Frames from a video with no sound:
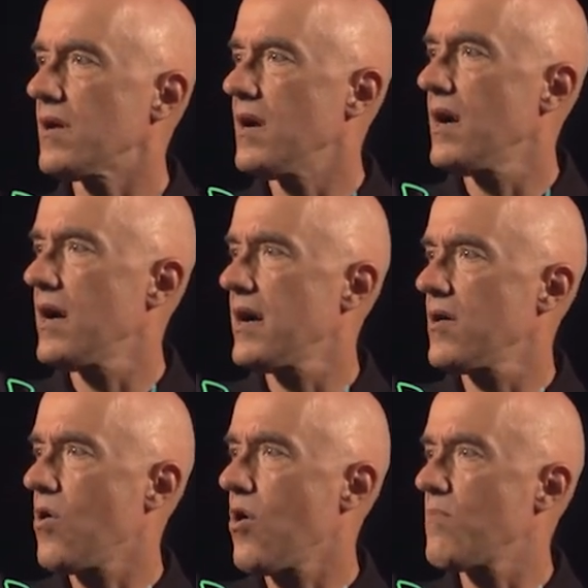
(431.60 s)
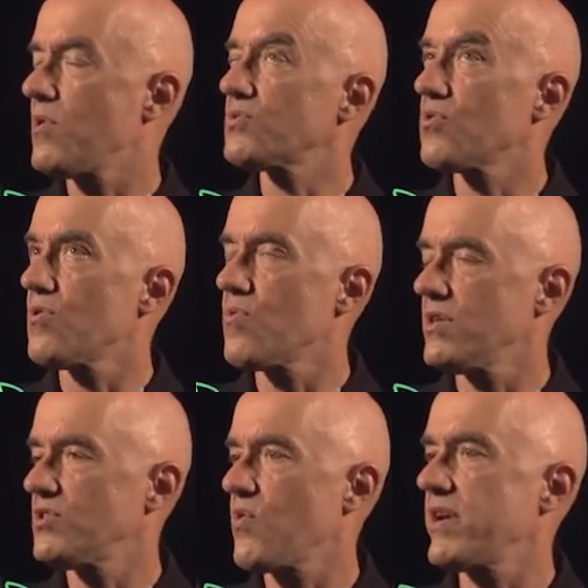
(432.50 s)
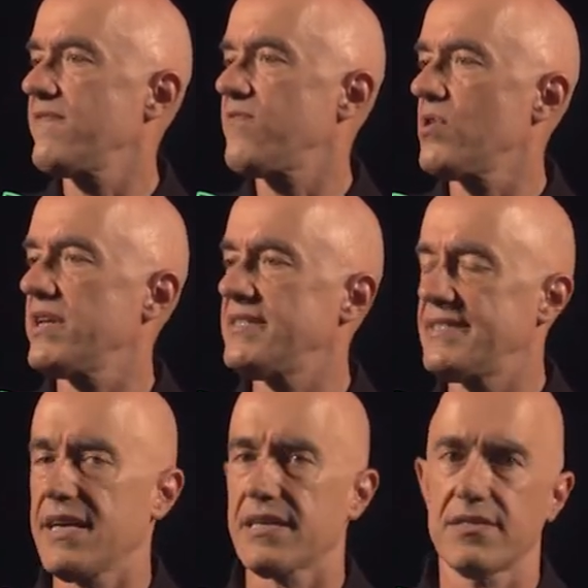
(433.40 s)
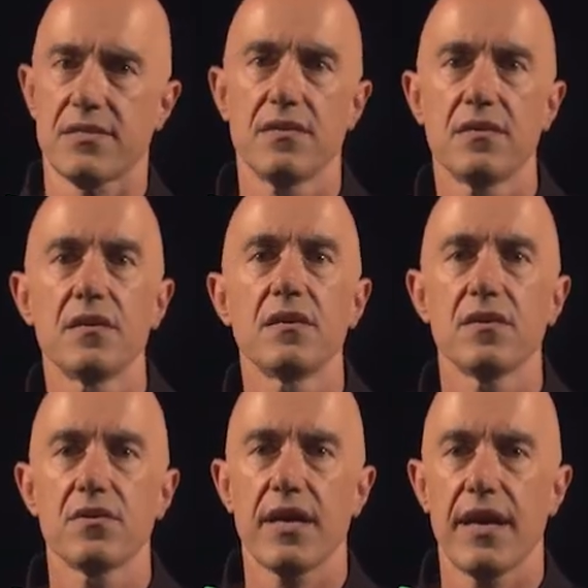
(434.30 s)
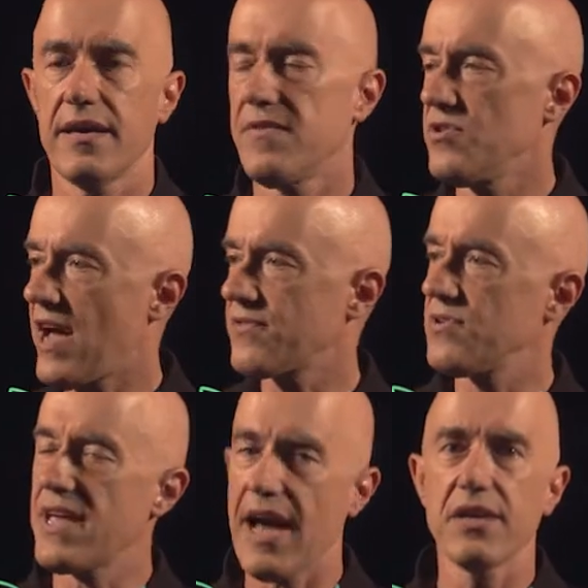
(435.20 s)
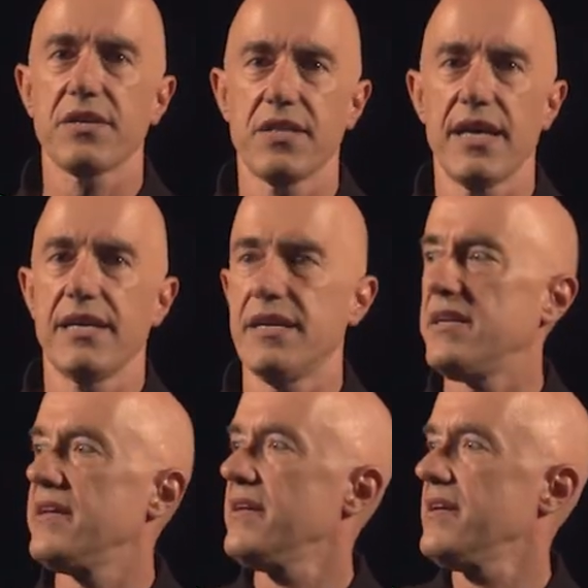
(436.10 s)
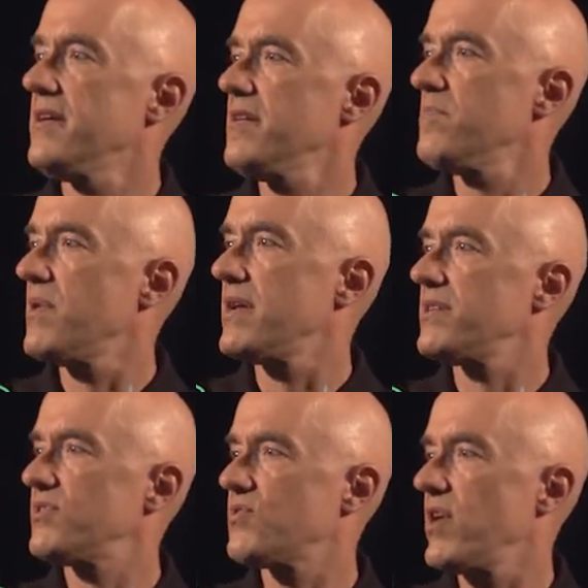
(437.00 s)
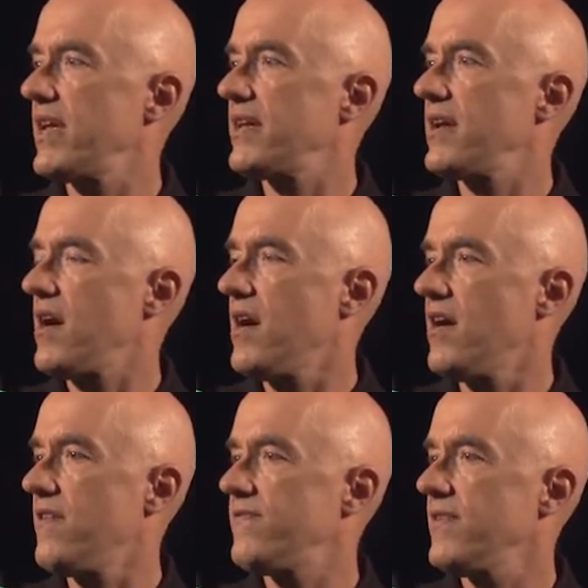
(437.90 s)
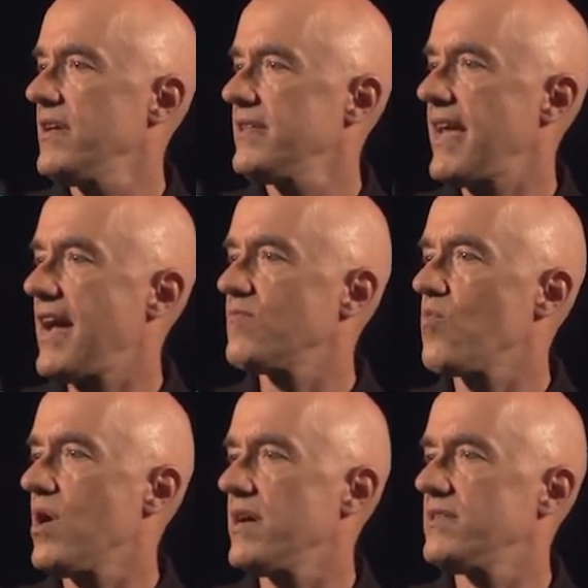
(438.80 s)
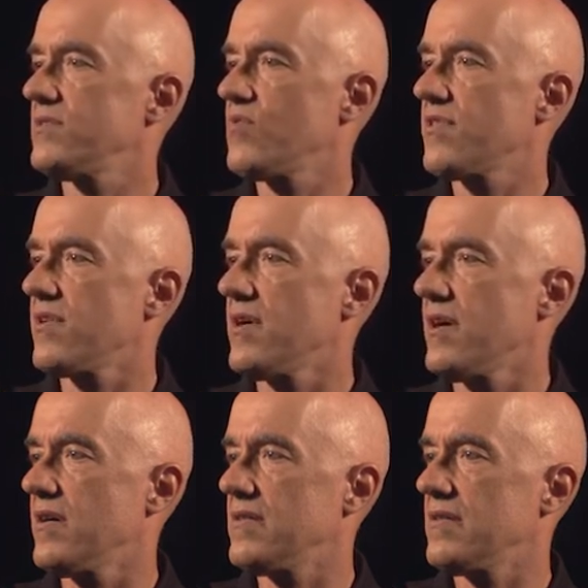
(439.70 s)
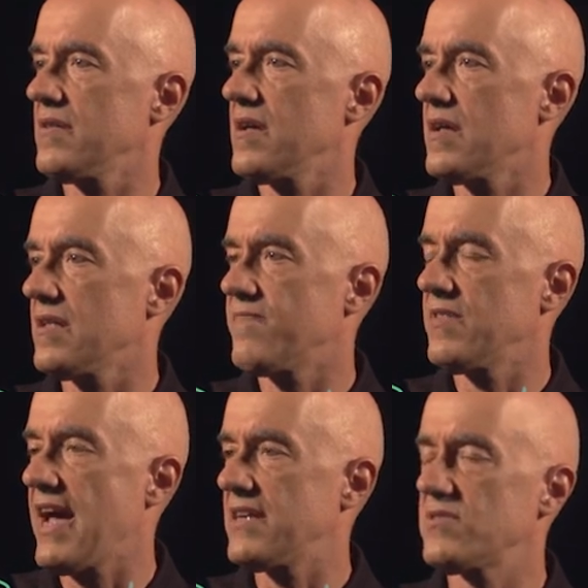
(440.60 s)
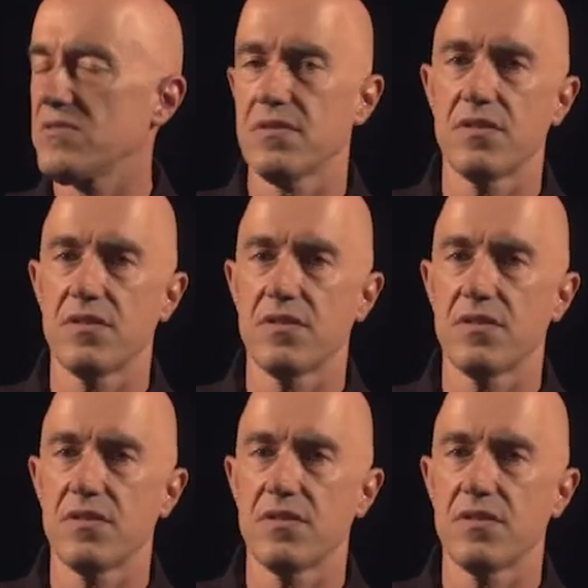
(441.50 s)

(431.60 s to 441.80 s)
Uh, almost all ones, 2046. Okay, you have to calculate it. But a string of 10 ones with a, a last